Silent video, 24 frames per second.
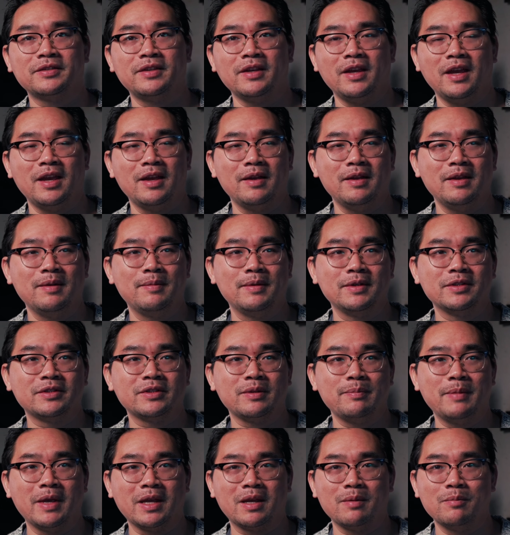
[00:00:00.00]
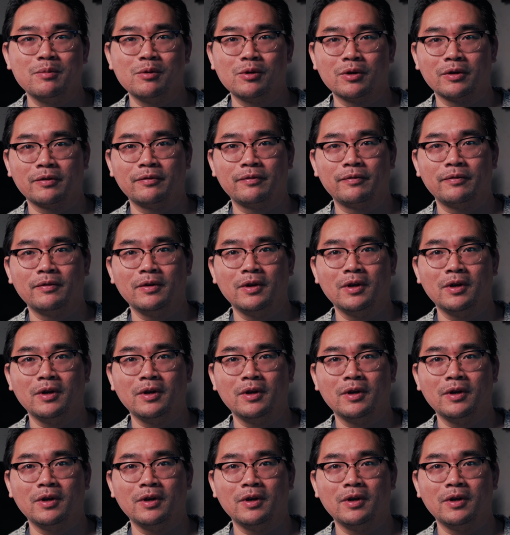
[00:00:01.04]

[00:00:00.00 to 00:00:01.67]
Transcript: the image to make it more